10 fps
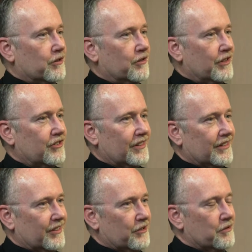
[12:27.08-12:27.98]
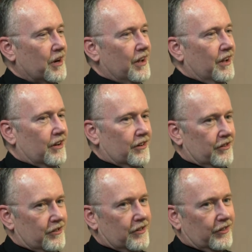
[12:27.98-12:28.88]
Christians who
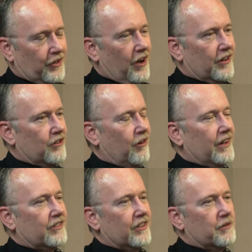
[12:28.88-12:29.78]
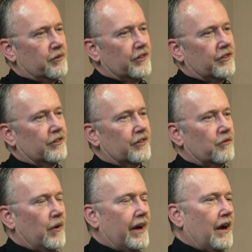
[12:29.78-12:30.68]
saw Christ in the prisoners
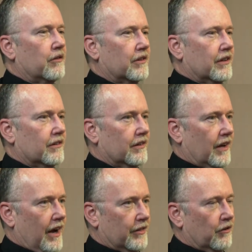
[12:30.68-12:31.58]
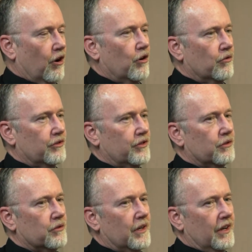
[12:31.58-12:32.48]
and went out on their own
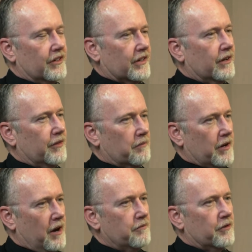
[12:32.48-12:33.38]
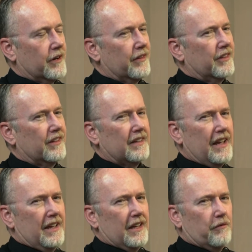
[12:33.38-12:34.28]
to give them comfort. I think
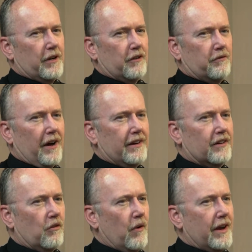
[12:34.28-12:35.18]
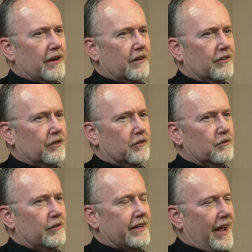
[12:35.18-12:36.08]
if we could find a way to
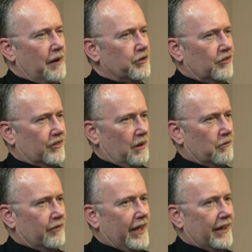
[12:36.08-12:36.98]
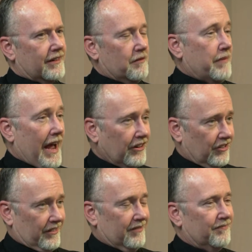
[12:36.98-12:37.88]
recapture some of that
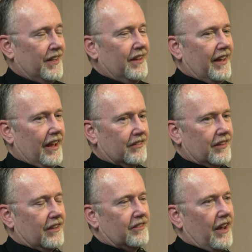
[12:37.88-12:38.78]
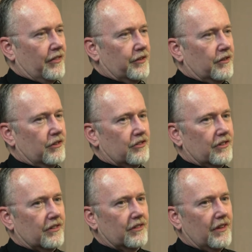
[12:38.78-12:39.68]
compassion as Catholic
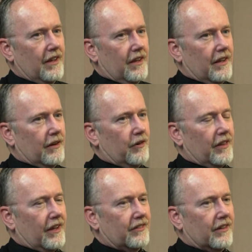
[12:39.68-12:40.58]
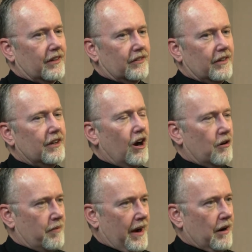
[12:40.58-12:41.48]
Christians and realize that it's in our
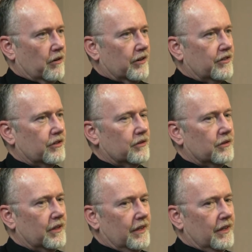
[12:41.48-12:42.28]
power to